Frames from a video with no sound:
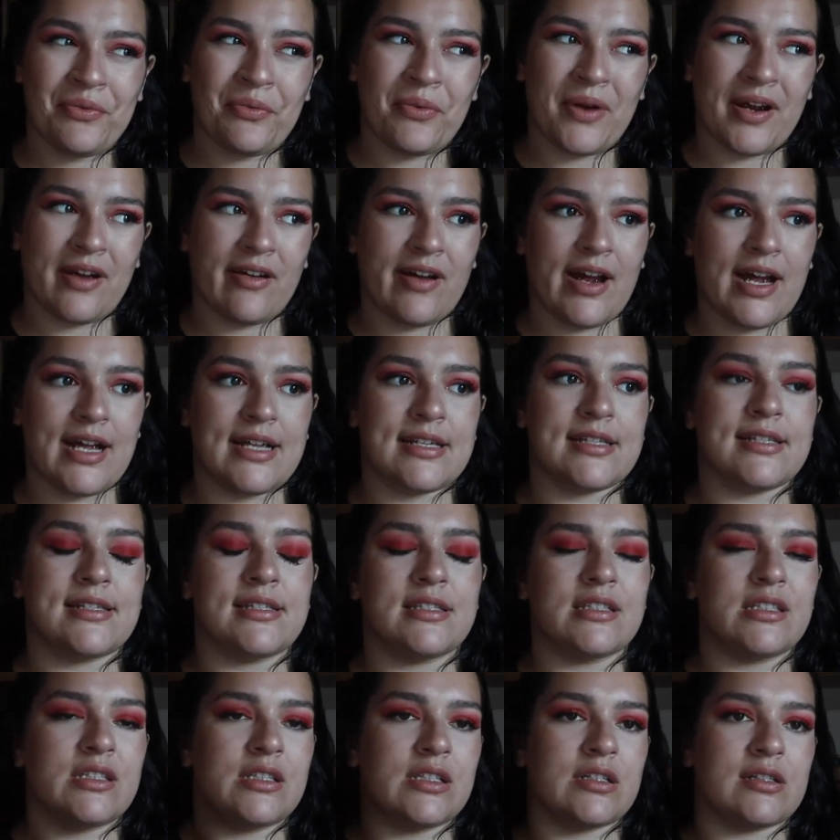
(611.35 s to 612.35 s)
whereas
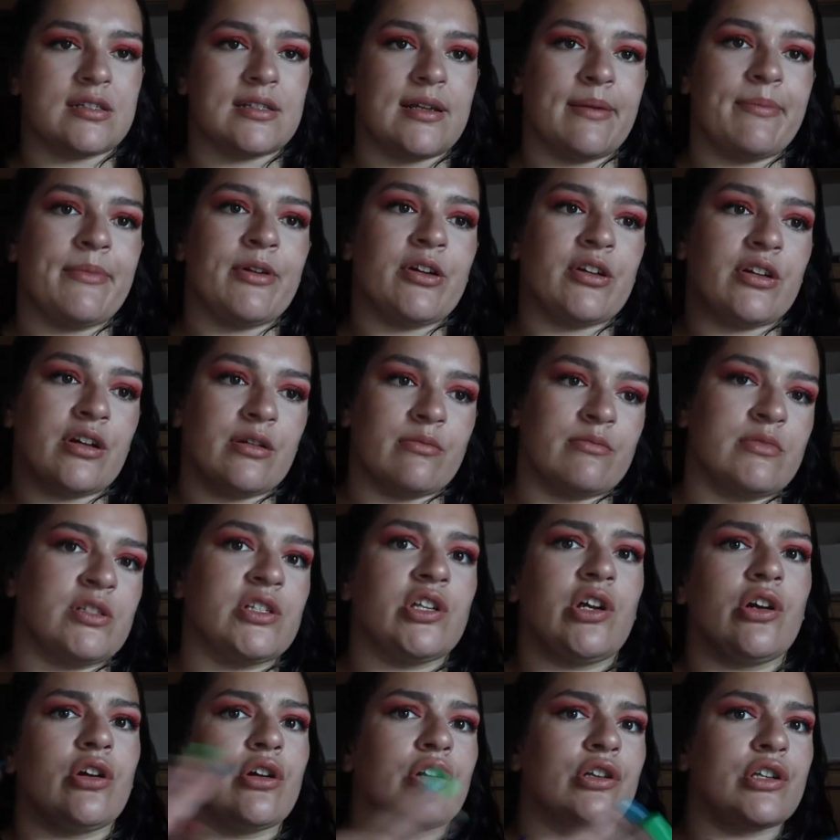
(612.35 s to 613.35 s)
the summer comes
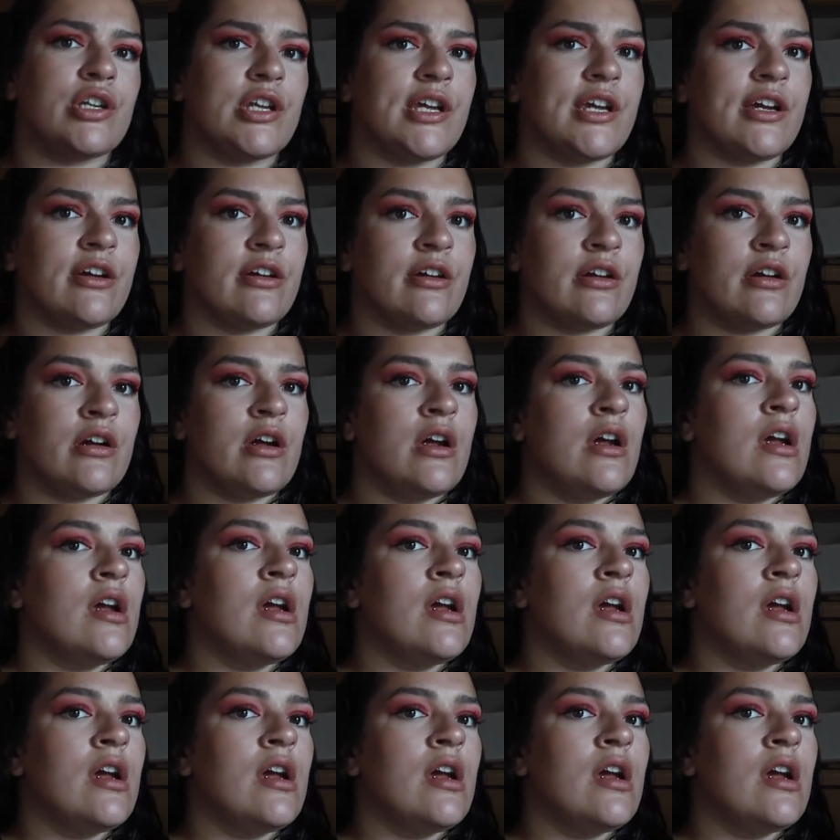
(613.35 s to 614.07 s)
earlier